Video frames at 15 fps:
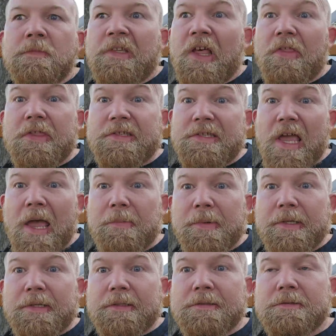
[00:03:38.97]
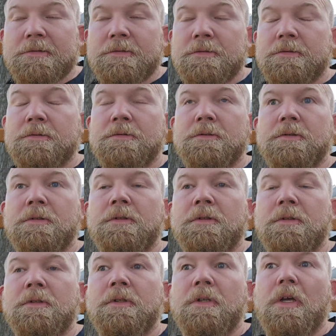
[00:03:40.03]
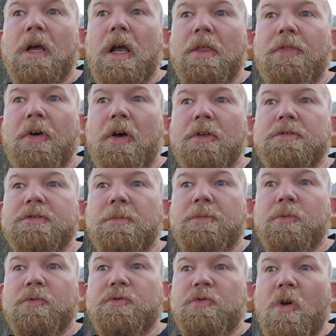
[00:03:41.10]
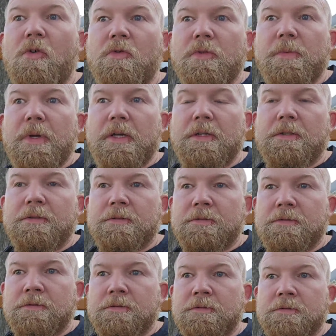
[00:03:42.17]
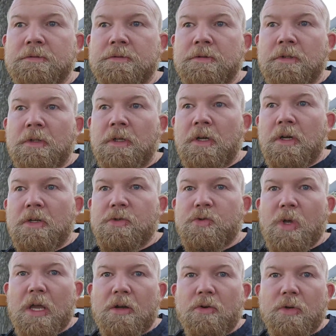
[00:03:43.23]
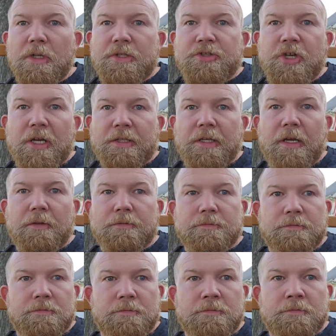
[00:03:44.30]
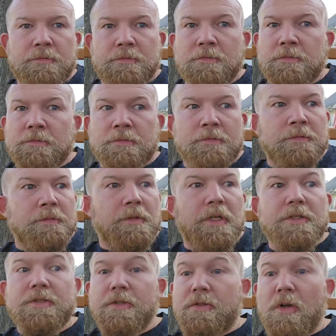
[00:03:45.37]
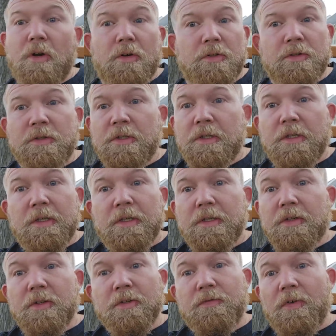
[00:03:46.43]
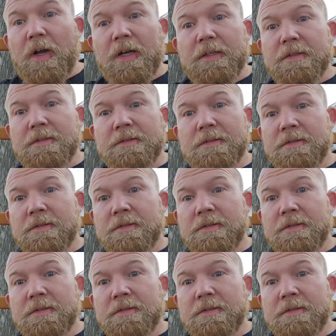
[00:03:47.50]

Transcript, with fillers: Nothing's happening. I thought something was wrong with me. So I go get checked out. I said, no, you're fine.